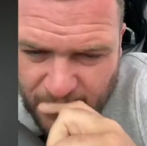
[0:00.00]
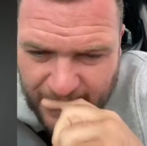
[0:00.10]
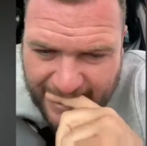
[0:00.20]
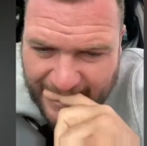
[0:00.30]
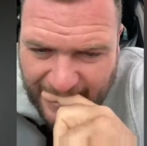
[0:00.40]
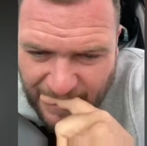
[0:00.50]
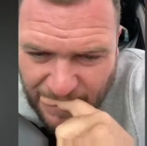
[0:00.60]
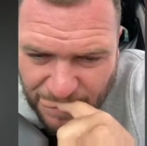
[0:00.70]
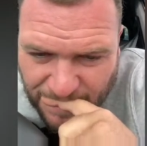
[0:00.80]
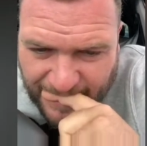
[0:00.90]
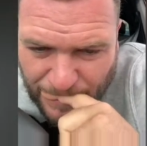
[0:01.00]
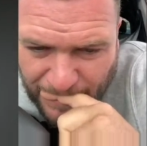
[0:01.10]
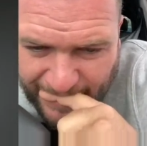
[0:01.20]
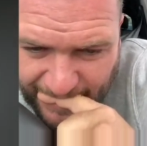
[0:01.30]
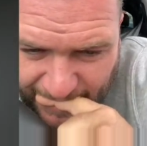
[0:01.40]
For some
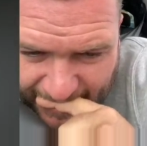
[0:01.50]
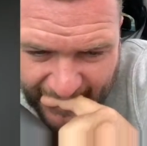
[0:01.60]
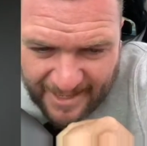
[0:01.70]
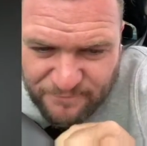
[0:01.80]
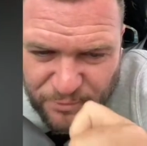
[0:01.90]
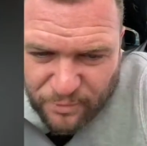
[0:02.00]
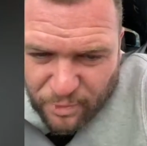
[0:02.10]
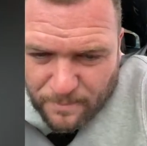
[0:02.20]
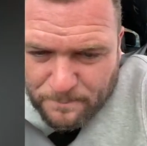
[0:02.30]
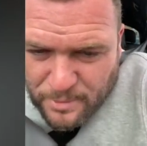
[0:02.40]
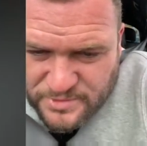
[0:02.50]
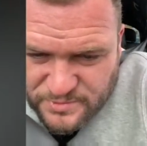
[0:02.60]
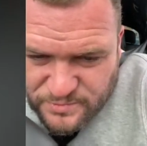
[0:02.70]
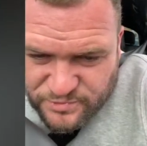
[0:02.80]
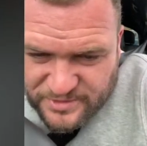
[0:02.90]
reason, I haven't got
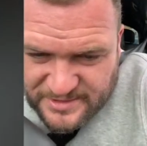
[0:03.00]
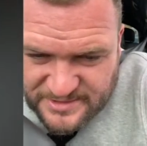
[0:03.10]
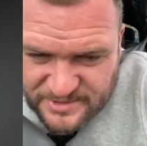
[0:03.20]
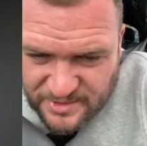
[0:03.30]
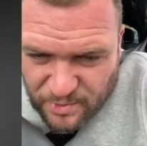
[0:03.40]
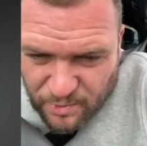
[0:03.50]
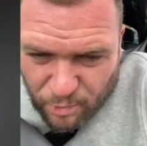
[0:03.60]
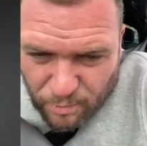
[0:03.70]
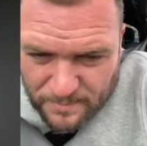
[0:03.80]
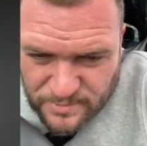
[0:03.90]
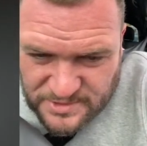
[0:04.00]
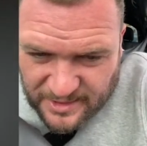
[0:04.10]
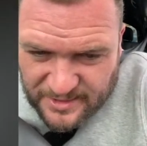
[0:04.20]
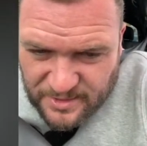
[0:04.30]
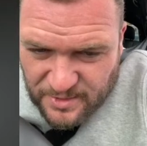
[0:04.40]
bottled drinks or
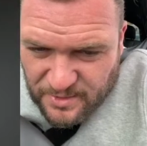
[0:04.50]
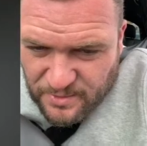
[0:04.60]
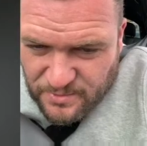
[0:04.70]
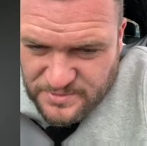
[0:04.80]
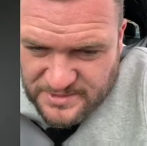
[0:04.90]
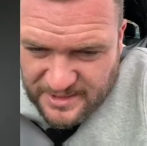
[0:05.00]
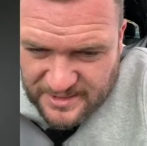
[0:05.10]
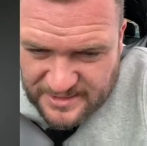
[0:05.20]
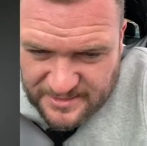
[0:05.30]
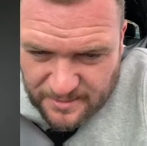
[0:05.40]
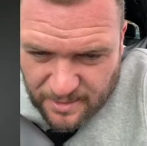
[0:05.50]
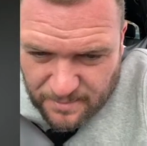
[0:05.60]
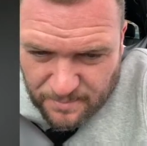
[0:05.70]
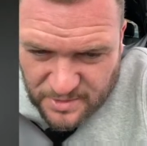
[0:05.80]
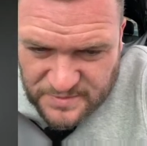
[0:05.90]
milkshake. Who said
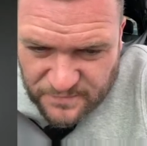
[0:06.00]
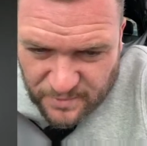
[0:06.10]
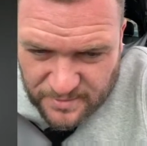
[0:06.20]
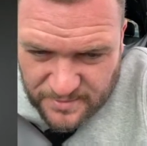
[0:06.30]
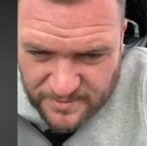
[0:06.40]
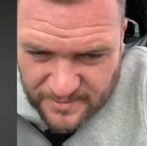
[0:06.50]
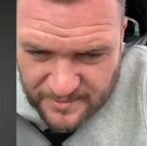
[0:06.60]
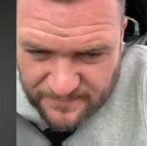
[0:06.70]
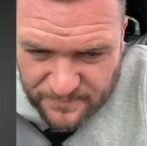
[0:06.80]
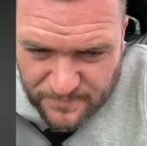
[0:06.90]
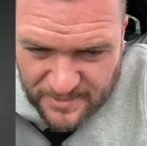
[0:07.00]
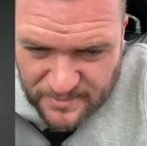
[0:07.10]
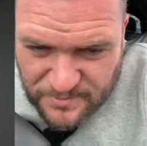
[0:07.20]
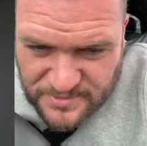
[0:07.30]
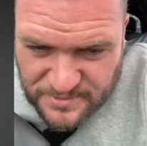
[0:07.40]
Marsh Farm? If you mean
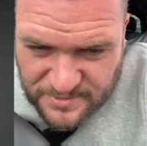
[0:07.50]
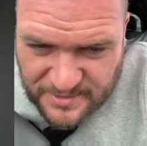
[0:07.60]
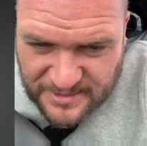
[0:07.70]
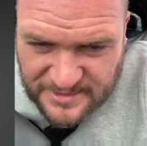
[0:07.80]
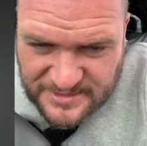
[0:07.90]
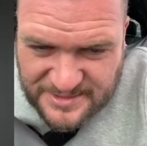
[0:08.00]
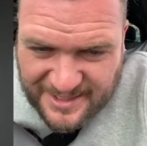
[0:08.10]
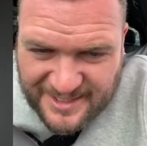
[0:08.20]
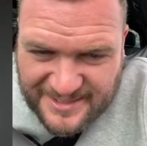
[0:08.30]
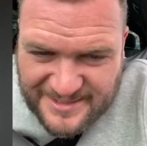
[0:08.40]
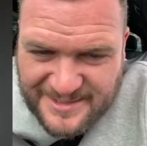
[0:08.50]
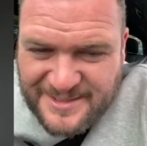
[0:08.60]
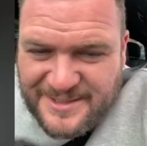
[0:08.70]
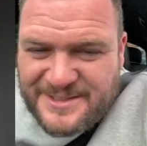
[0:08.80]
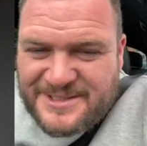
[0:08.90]
Luton, it's a
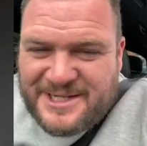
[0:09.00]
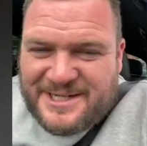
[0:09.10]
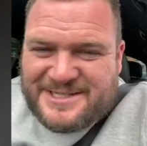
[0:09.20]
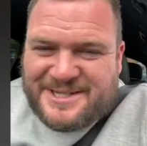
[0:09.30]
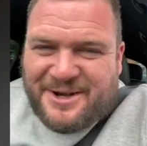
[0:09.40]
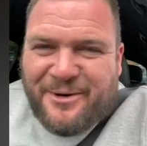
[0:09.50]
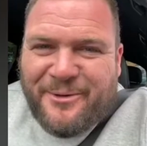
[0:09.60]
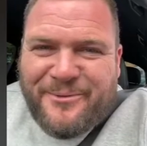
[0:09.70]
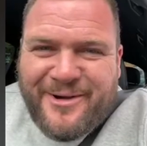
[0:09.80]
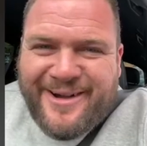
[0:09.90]
shithole.